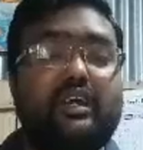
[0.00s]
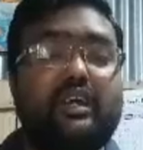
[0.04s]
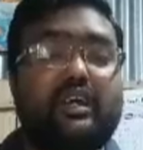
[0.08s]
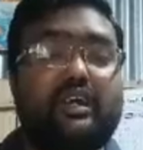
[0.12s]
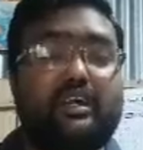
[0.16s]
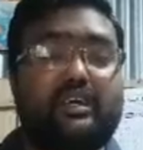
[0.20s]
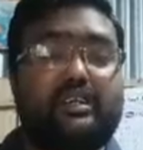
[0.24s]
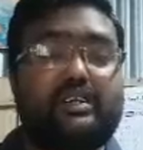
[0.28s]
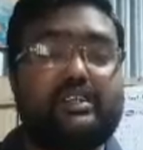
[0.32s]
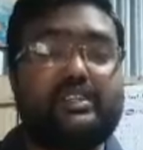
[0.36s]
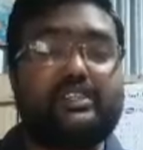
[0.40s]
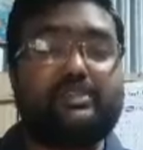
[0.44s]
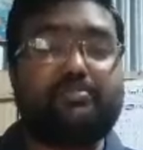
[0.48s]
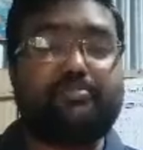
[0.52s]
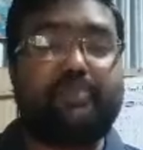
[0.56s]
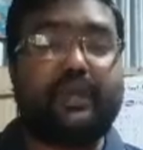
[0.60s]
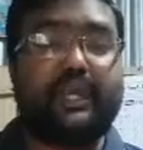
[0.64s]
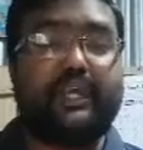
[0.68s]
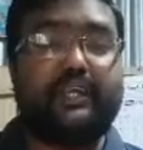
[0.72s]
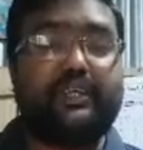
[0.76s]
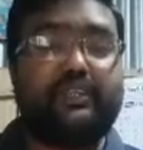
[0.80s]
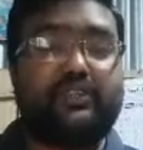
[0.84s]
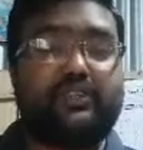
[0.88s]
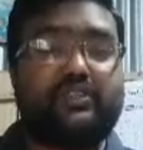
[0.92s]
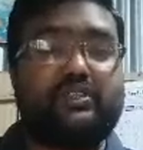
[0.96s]
He
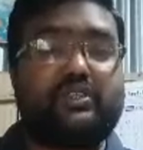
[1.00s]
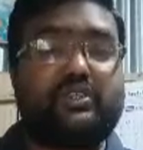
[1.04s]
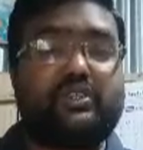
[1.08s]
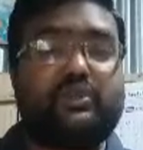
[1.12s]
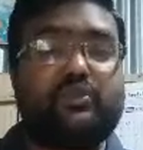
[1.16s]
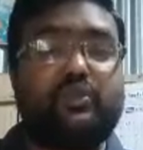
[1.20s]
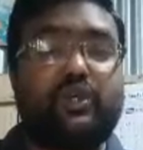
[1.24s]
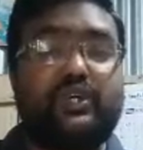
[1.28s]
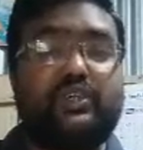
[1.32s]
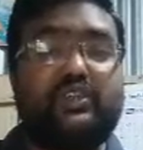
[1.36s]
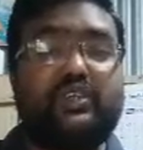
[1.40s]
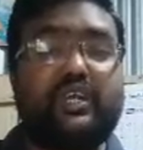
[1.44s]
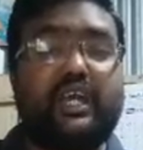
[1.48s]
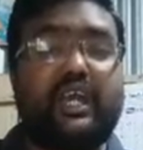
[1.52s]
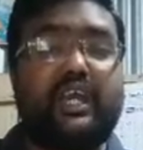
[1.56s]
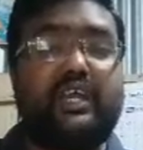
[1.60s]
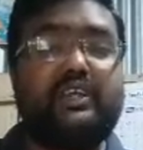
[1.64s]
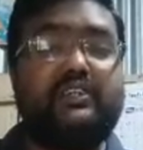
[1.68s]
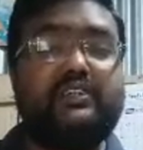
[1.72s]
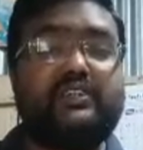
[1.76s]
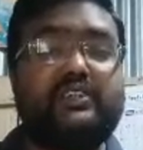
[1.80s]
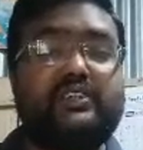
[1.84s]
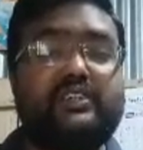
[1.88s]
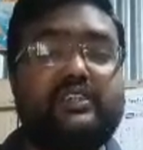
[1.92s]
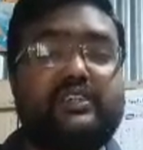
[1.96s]
spent
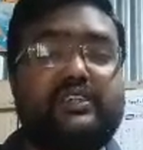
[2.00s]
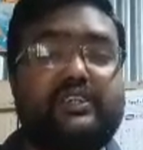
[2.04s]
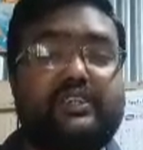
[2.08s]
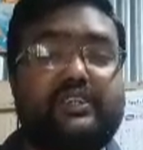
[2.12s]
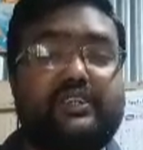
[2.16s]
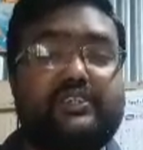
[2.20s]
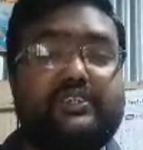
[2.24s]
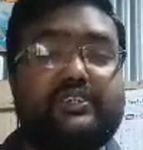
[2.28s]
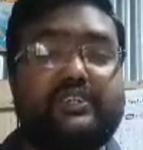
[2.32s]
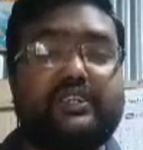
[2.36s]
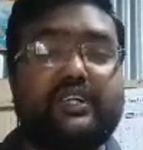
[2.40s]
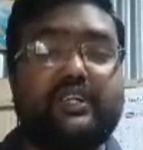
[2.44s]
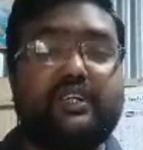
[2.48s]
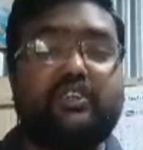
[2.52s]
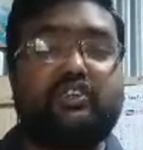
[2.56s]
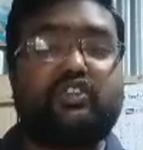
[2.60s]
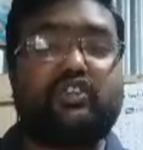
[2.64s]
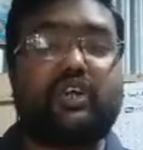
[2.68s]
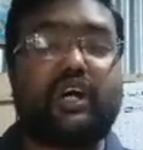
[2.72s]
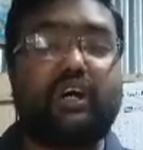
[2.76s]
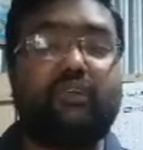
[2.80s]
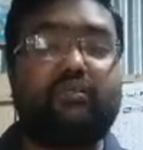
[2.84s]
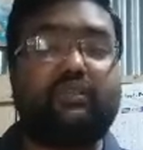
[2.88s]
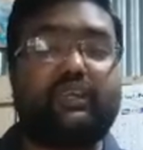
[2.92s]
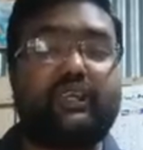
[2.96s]
28 years in
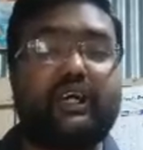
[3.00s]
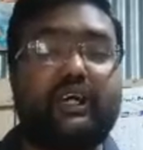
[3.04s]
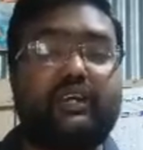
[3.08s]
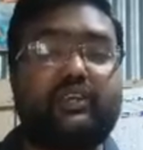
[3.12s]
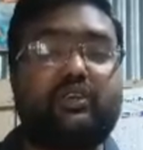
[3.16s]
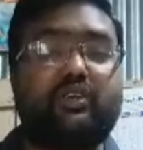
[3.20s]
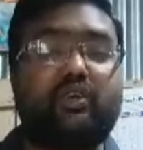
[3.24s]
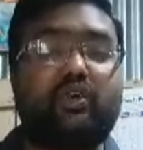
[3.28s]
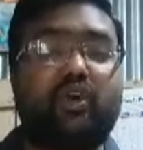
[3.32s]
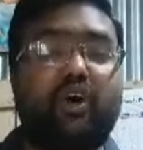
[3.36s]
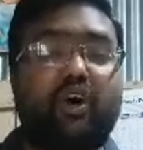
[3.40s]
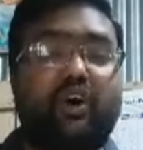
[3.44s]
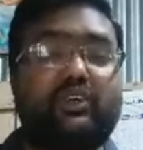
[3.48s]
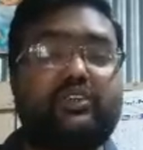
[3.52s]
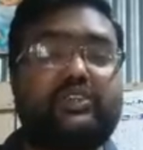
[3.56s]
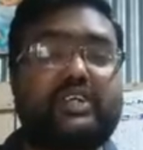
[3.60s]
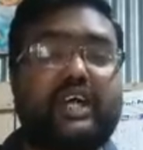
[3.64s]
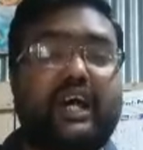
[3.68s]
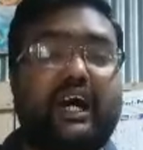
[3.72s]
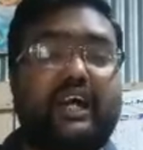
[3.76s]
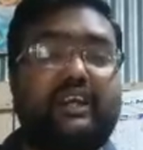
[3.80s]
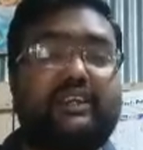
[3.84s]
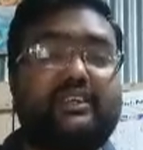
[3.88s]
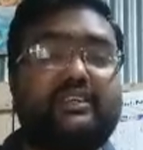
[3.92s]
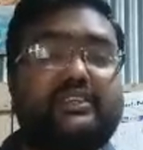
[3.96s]
travel and crossed
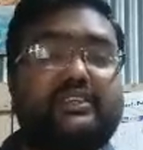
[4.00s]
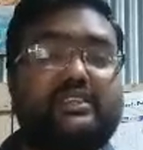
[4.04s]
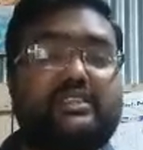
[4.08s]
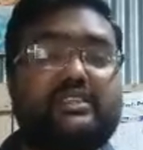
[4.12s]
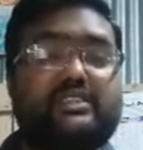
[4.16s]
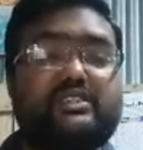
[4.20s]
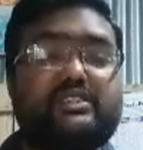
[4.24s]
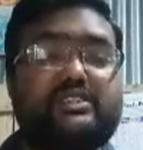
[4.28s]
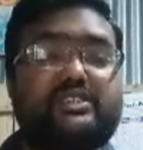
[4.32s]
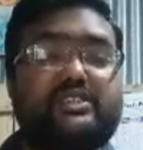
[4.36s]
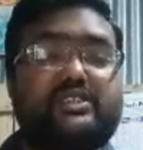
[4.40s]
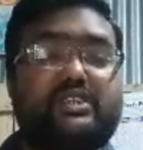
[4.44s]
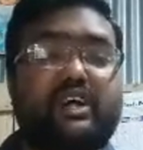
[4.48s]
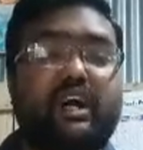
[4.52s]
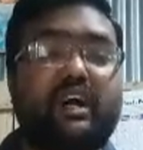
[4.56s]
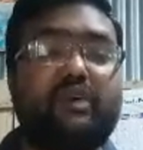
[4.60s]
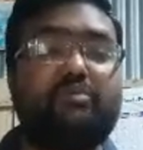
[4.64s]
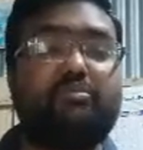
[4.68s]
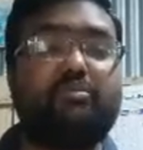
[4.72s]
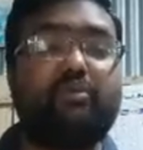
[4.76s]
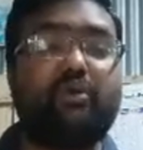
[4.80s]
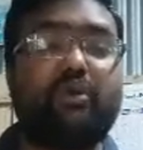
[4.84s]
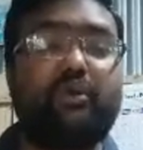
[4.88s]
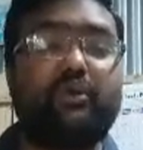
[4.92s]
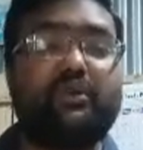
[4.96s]
a distance
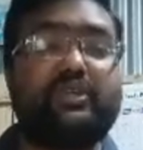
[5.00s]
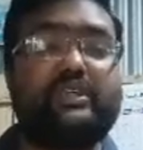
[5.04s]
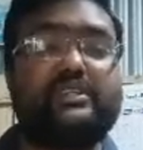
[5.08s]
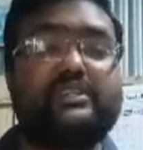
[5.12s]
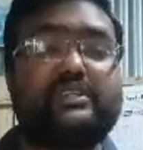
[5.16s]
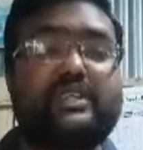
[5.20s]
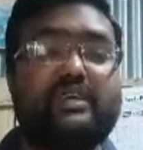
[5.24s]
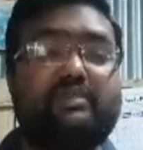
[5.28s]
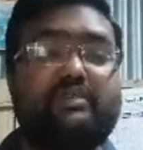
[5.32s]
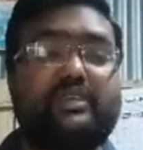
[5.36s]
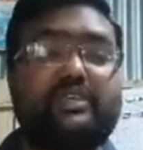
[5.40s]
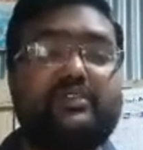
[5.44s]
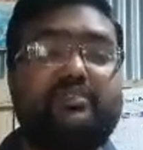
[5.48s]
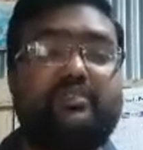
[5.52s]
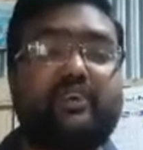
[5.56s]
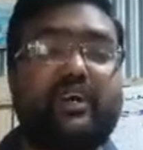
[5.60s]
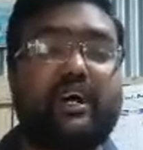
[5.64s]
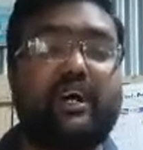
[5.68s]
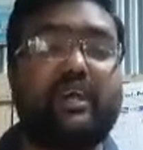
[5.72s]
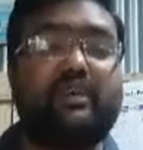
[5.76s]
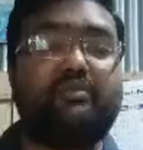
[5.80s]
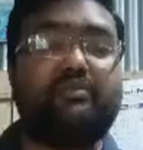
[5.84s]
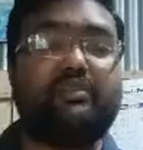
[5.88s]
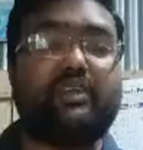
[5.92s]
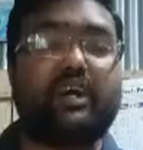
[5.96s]
of more than
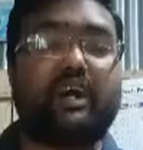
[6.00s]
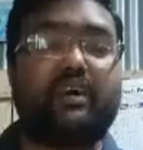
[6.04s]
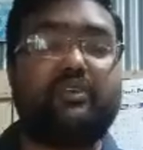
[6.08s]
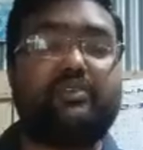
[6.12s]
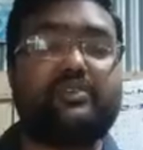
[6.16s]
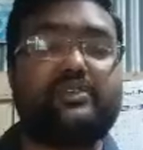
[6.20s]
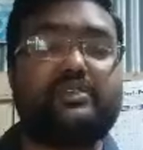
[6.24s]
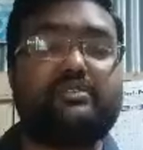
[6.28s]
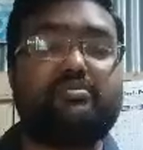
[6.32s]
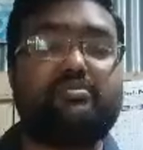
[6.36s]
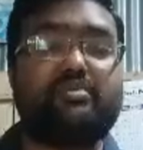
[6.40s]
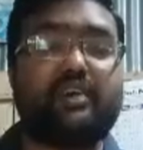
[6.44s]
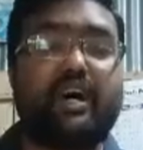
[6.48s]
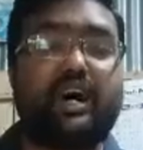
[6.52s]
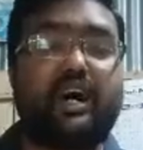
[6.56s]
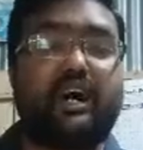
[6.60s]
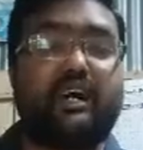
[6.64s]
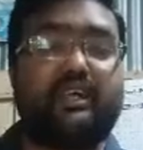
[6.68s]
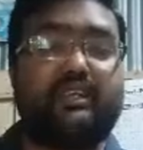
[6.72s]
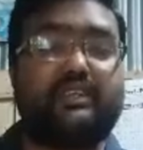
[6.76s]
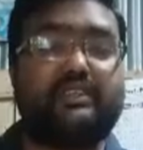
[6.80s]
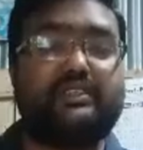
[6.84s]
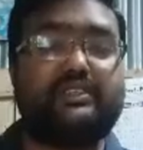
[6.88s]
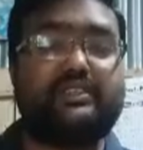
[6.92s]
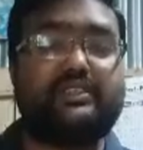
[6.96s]
75,000
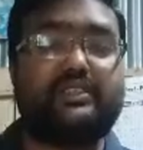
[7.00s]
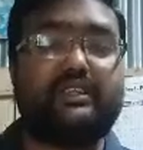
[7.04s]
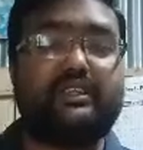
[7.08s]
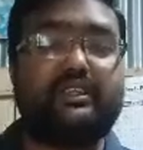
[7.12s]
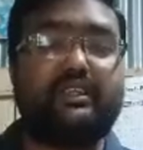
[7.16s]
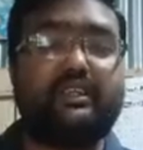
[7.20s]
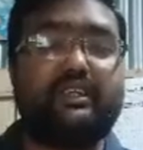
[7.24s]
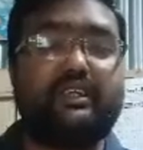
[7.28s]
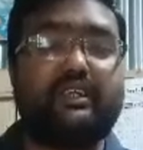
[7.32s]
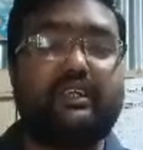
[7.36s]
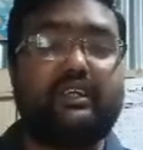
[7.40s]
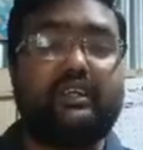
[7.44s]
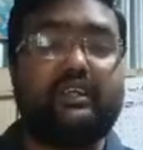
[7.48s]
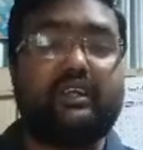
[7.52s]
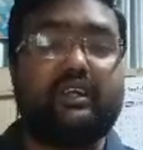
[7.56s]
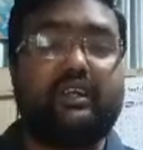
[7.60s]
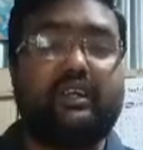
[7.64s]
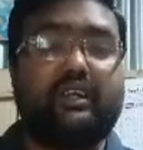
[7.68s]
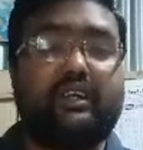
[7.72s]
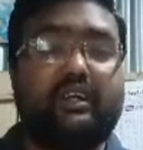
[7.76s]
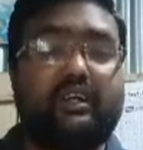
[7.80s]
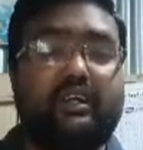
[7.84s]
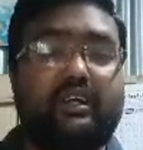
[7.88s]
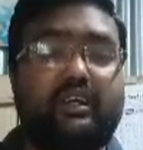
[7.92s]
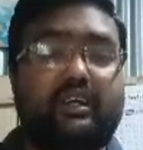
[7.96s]
miles.
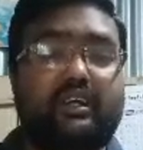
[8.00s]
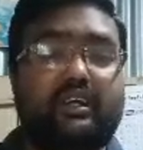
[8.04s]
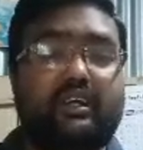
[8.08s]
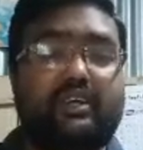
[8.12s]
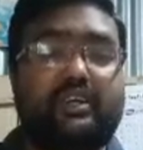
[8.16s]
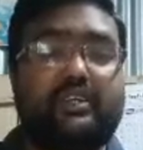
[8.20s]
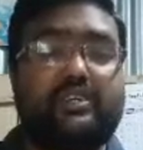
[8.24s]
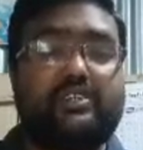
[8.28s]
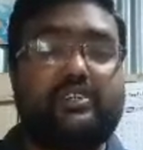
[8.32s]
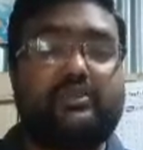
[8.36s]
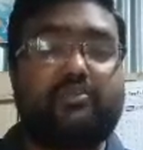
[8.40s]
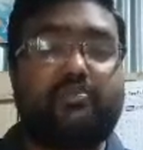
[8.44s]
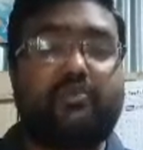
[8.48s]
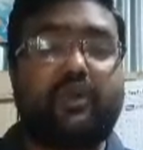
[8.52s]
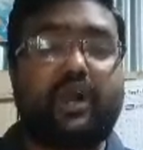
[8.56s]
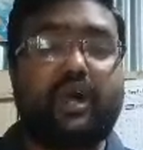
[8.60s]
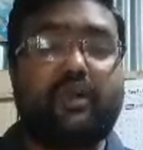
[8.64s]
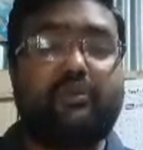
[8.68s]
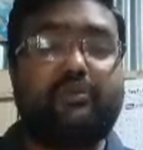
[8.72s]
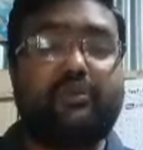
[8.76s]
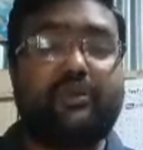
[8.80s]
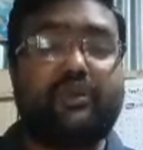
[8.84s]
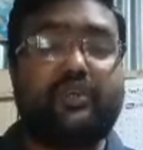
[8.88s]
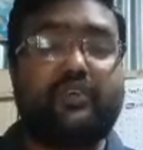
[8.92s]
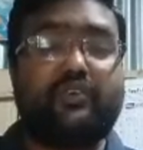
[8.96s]
His
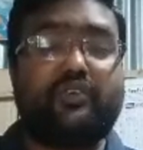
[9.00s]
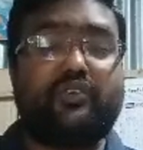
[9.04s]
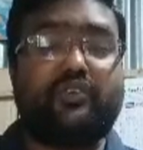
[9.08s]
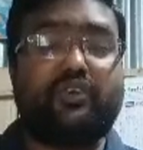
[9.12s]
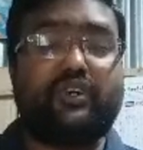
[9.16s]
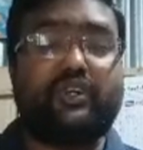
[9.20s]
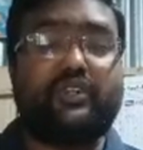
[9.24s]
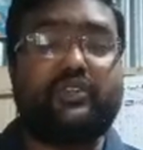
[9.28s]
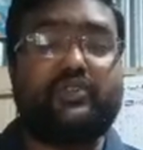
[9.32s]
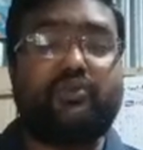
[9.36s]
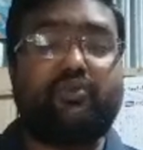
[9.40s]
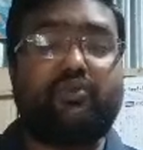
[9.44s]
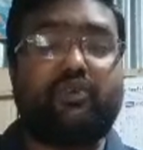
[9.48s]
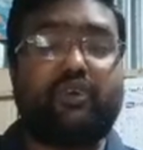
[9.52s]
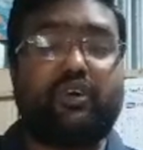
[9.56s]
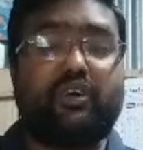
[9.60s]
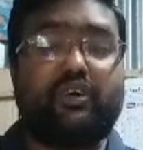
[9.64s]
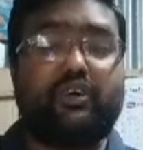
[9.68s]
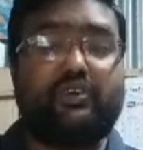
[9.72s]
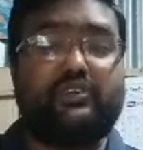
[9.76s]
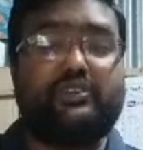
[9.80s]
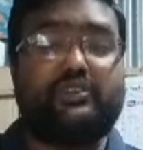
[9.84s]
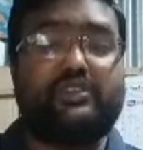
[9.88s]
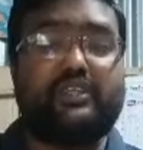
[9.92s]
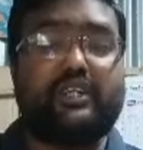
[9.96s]
primary interest
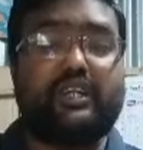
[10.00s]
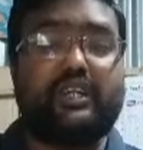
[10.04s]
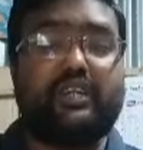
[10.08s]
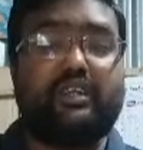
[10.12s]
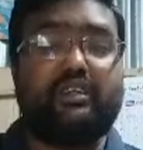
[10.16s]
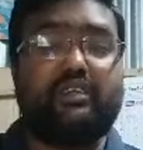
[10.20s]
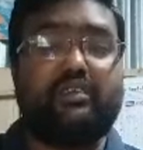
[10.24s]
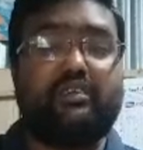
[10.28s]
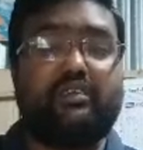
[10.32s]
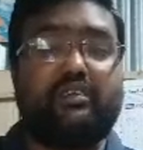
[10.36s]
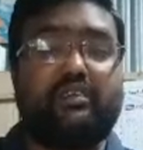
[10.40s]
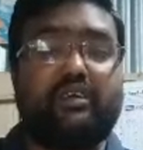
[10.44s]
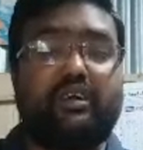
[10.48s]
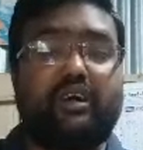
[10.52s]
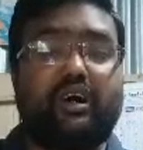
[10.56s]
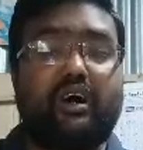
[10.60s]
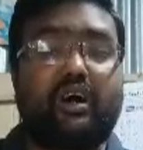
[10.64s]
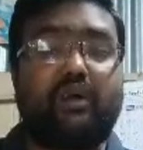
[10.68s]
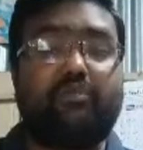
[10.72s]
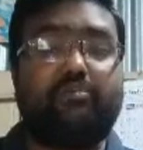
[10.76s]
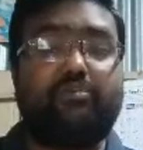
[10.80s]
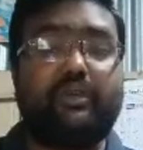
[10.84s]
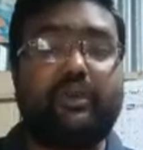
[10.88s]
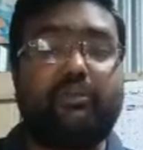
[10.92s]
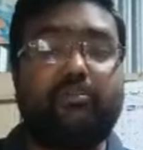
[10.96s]
was in
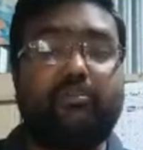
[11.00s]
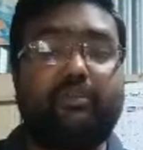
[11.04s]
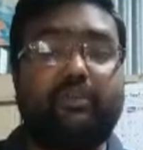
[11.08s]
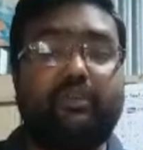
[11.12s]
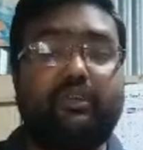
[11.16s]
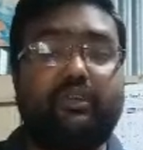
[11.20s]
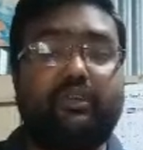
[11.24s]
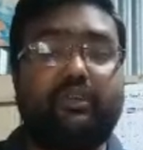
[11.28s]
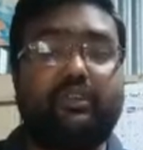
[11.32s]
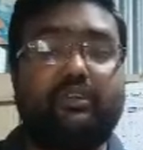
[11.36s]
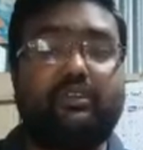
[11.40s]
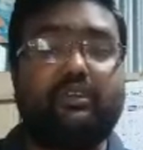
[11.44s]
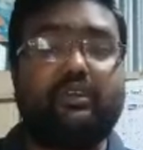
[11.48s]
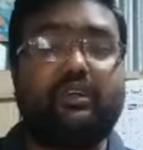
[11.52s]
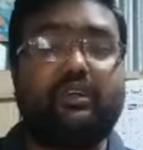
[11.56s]
people,